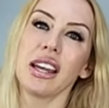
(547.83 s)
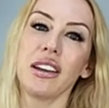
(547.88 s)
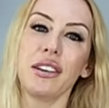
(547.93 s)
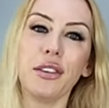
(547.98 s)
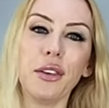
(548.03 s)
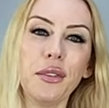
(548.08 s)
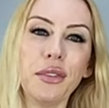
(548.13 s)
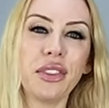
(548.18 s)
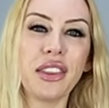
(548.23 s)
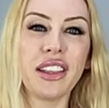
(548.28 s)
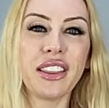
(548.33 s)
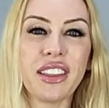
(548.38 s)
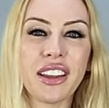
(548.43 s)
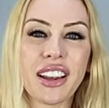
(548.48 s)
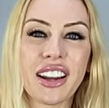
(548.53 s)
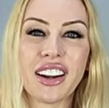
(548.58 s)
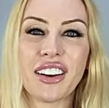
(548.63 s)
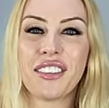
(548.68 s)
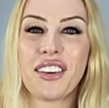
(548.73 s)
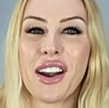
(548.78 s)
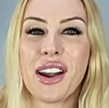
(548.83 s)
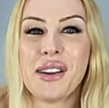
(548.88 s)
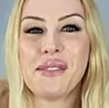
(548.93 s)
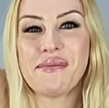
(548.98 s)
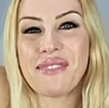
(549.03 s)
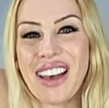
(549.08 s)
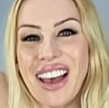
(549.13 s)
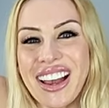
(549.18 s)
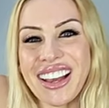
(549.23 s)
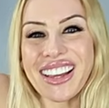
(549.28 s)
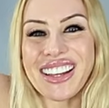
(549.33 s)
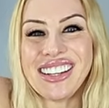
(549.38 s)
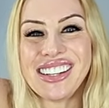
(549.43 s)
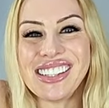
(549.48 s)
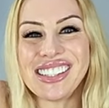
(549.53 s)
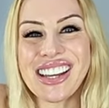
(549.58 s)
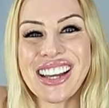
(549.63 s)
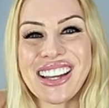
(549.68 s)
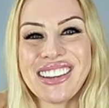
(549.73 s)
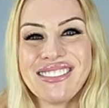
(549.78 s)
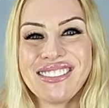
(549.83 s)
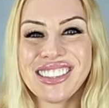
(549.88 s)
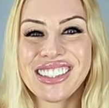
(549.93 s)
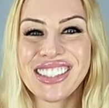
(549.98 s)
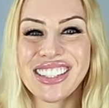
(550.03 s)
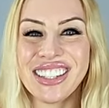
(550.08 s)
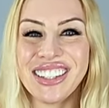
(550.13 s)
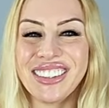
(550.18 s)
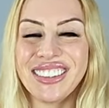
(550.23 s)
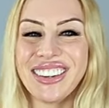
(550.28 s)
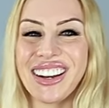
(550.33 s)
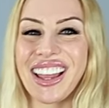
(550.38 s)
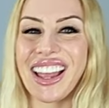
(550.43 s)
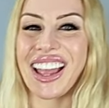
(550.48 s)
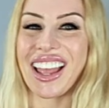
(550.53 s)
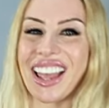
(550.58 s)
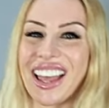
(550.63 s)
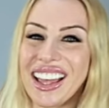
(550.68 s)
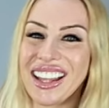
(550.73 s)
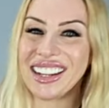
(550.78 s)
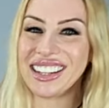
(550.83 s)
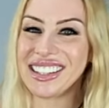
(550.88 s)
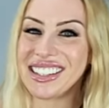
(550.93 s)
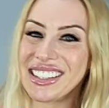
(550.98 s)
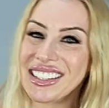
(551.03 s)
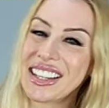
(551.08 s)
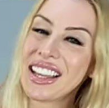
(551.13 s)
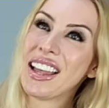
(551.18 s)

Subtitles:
I don't think they're going to run it back anytime soon. And